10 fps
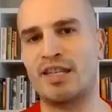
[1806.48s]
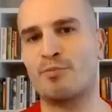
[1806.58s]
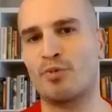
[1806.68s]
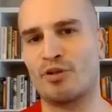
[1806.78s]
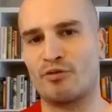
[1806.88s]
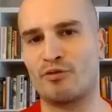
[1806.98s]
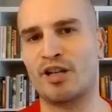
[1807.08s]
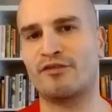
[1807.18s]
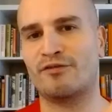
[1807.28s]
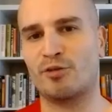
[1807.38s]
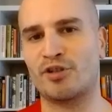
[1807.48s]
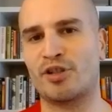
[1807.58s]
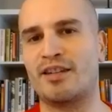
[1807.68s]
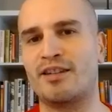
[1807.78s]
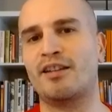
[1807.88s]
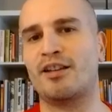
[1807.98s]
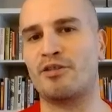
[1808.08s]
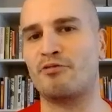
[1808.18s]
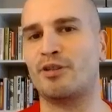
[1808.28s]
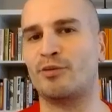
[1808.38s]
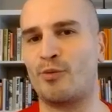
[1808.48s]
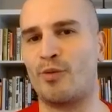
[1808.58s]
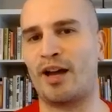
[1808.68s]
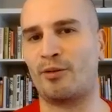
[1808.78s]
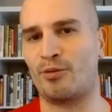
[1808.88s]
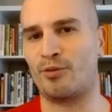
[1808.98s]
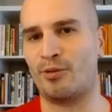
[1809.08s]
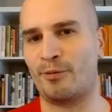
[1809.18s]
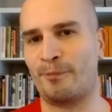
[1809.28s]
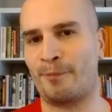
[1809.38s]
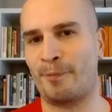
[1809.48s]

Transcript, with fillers: deeper reinforcing and digging you into that hole